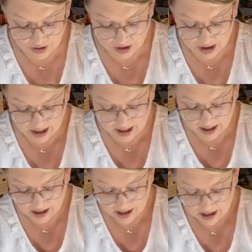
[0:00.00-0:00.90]

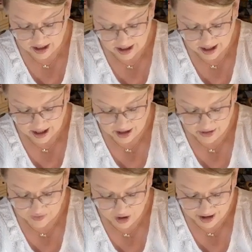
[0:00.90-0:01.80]
community
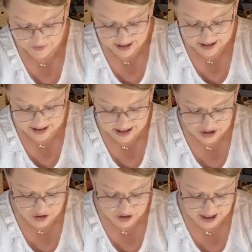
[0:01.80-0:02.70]
of crafting
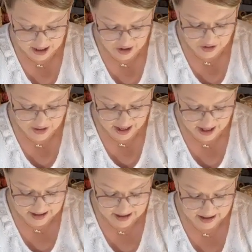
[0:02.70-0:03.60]
sisters here
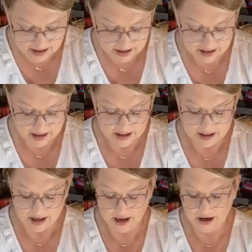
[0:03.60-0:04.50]
that
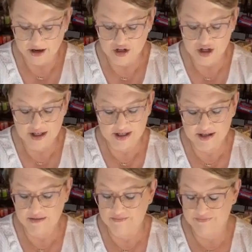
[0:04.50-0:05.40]
are
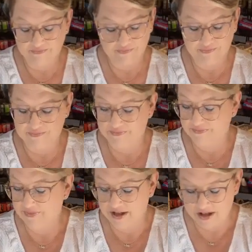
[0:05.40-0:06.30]
just
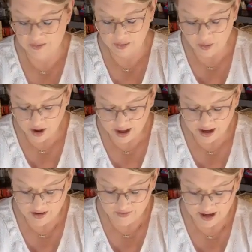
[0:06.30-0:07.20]

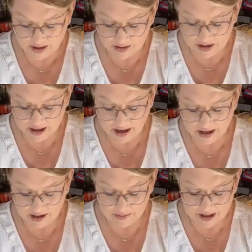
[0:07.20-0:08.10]
supportive, and
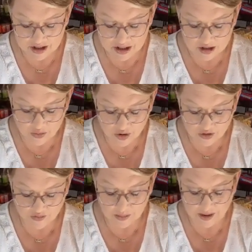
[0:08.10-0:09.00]
it's just a
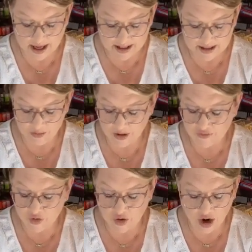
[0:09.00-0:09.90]
wonderful place. And
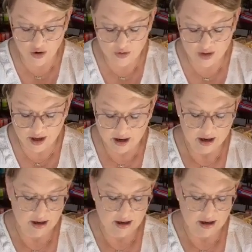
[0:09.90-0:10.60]
we've grown.